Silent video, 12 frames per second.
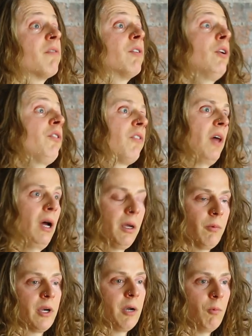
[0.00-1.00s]
first
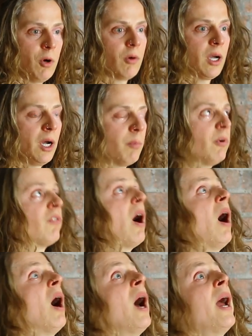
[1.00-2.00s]
thought when I woke up was,
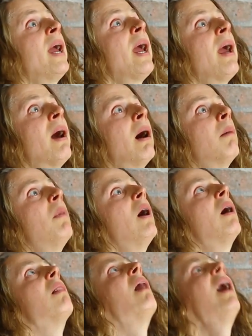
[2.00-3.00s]
I am
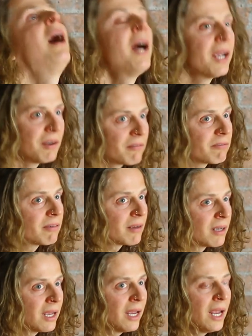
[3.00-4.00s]
alive.
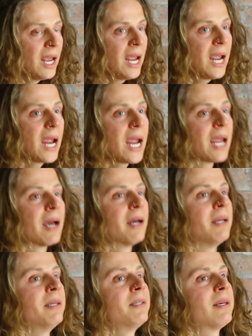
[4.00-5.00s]

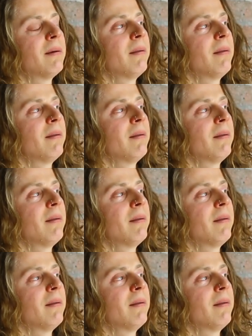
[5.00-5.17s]
And